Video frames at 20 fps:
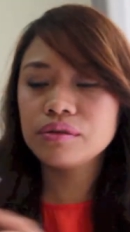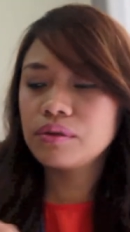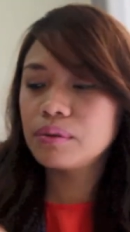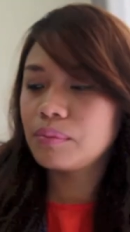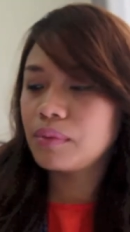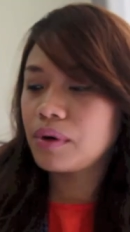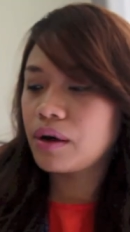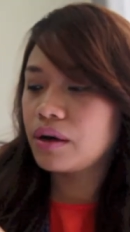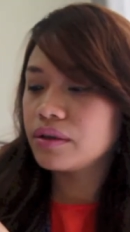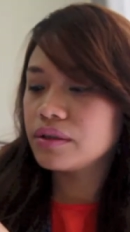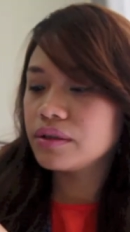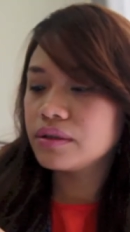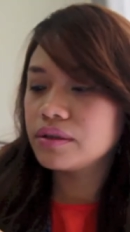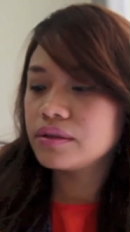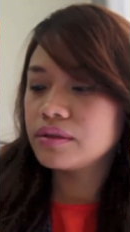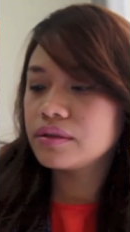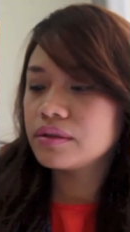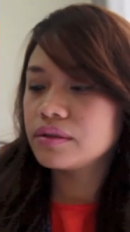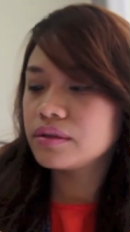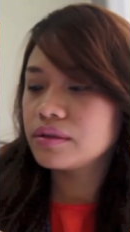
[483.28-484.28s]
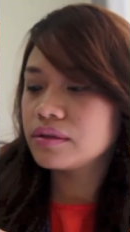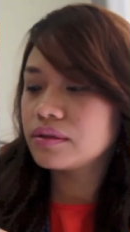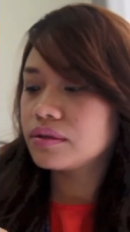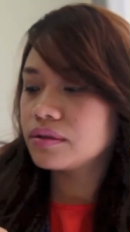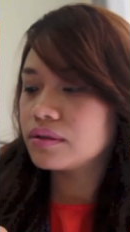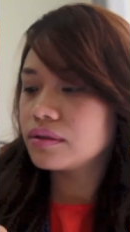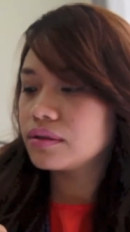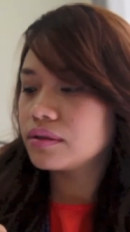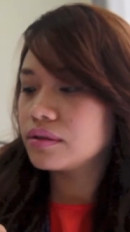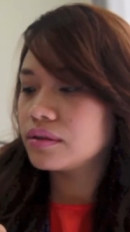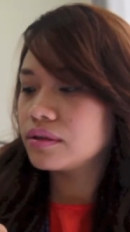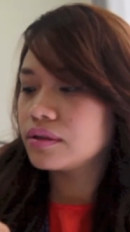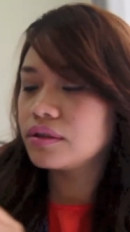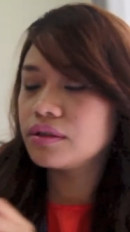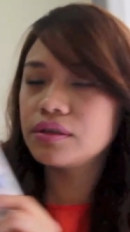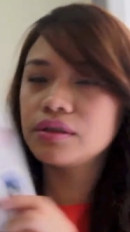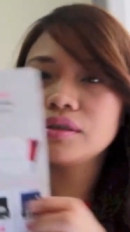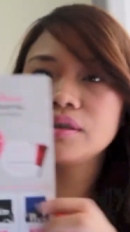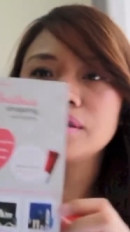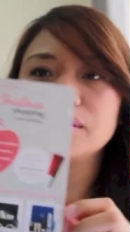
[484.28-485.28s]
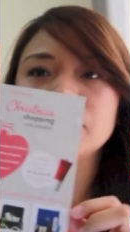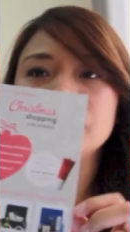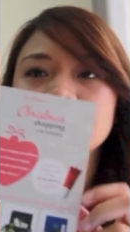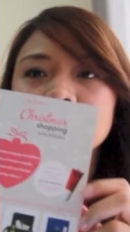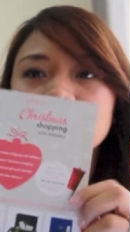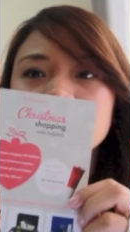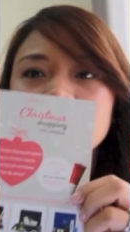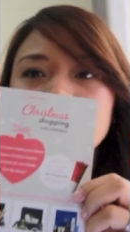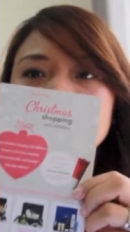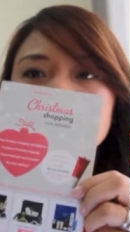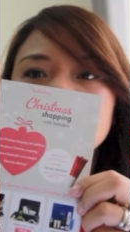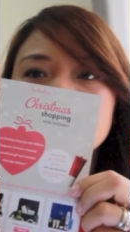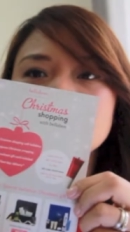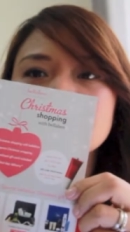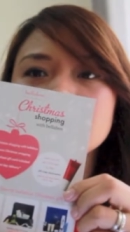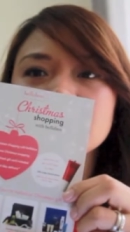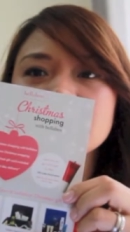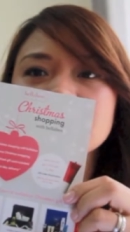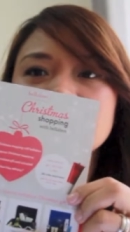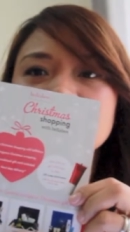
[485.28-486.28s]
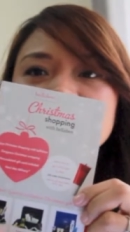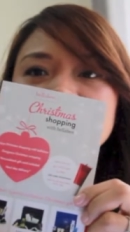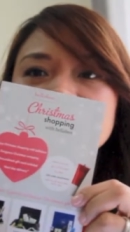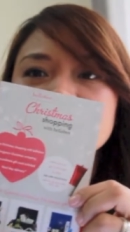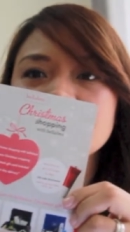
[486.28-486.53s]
you about the Christmas gift